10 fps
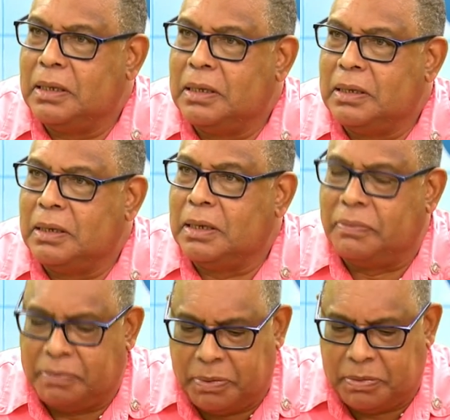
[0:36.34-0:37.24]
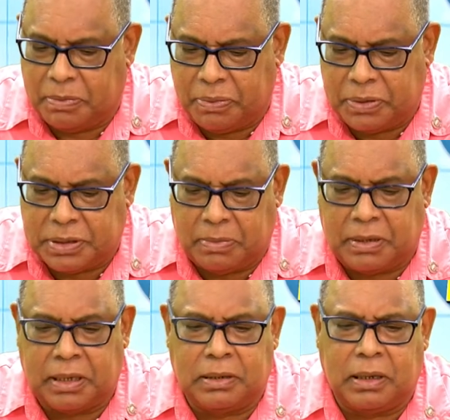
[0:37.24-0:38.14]
Yeah, I need to put my booster,
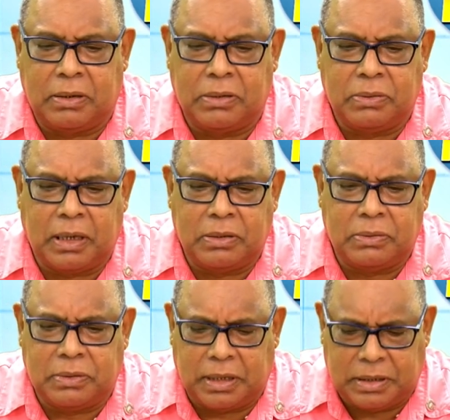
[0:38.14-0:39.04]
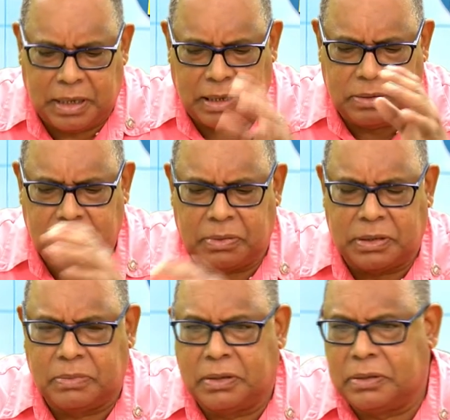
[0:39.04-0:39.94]
but I do
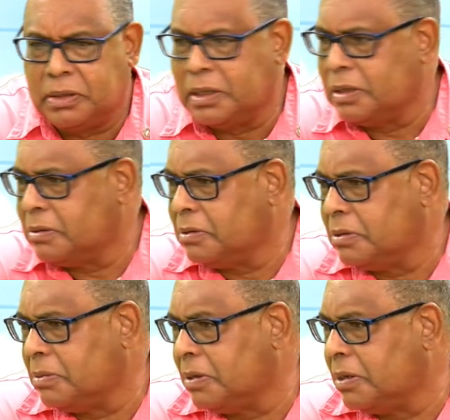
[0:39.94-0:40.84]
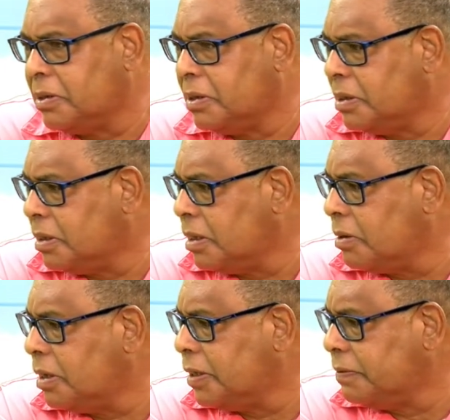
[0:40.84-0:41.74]
bust about today, until tomorrow.
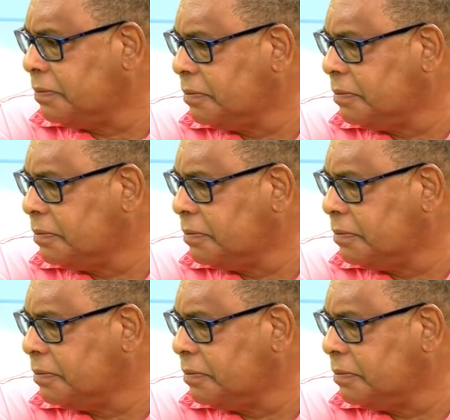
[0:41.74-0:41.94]
Go ahead.